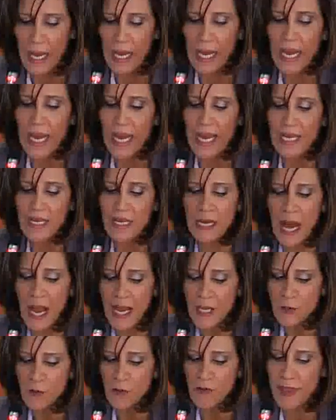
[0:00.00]
In light
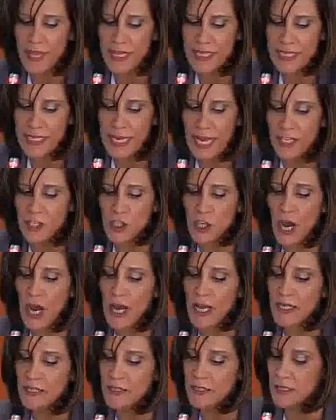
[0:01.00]
of the CHI
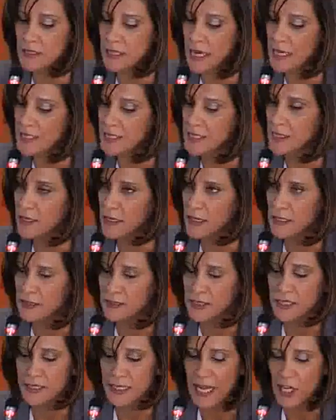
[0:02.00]

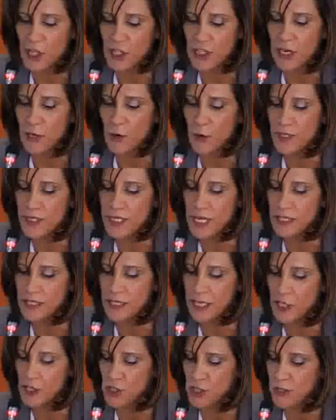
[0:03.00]
international
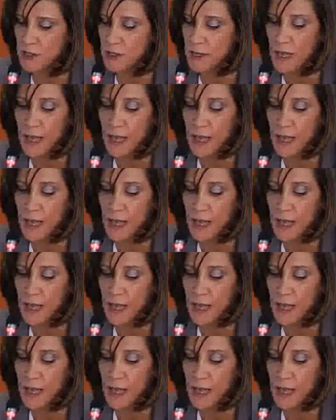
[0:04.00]
consultation,